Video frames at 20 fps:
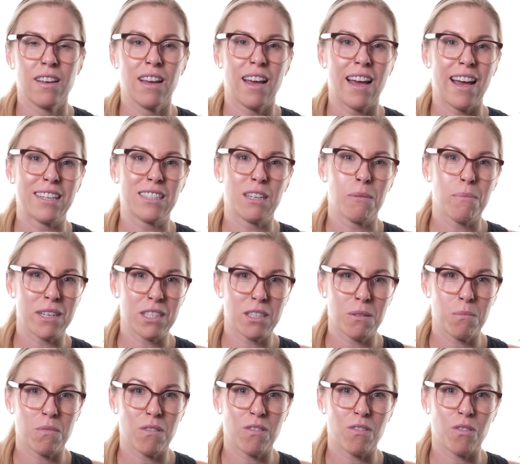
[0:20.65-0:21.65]
As I
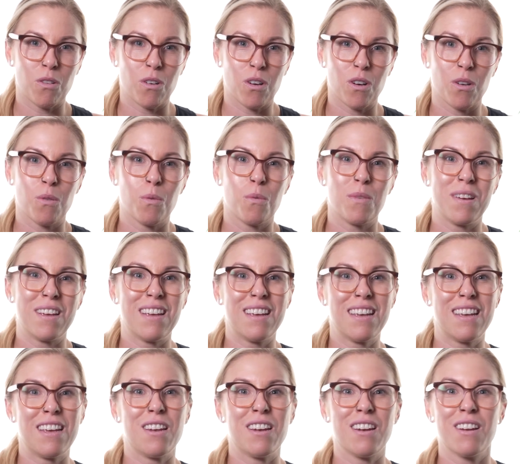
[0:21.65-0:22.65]
mentioned before, we
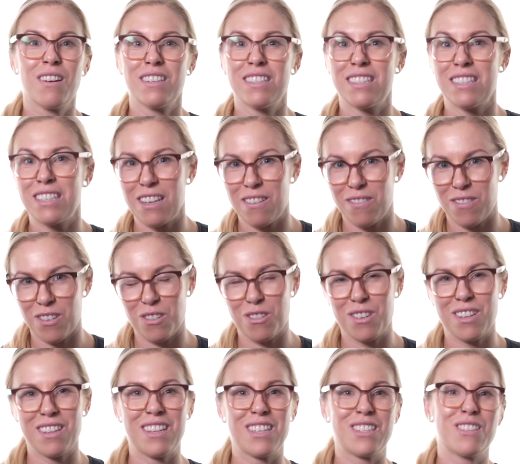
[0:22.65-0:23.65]
eat
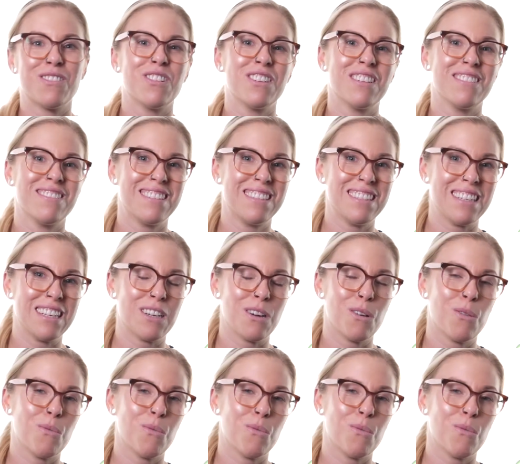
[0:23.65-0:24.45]
seafood that's full of zinc.